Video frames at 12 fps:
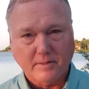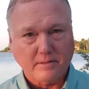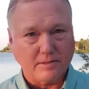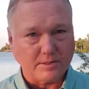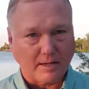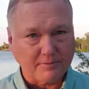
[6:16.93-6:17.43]

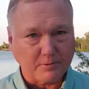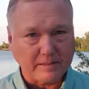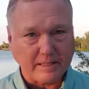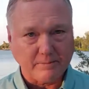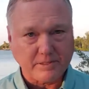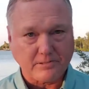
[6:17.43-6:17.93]
to software
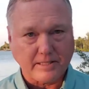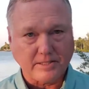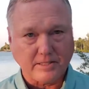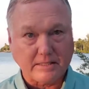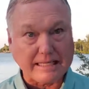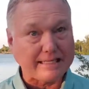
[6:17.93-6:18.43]

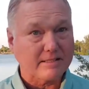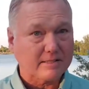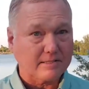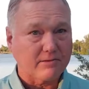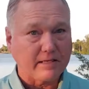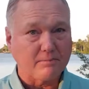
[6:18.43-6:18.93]
demonstrations,
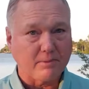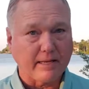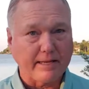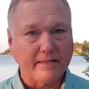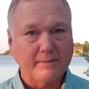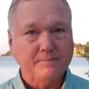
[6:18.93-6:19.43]
hence
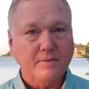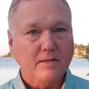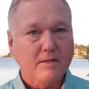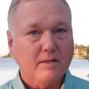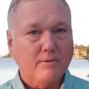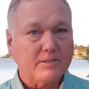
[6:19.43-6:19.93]
screenplay,
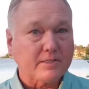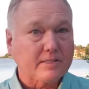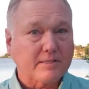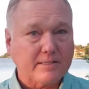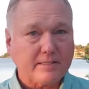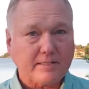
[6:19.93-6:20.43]
which
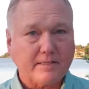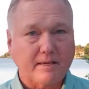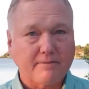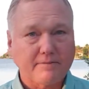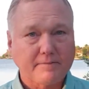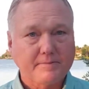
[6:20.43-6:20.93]
consists
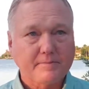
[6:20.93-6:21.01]
of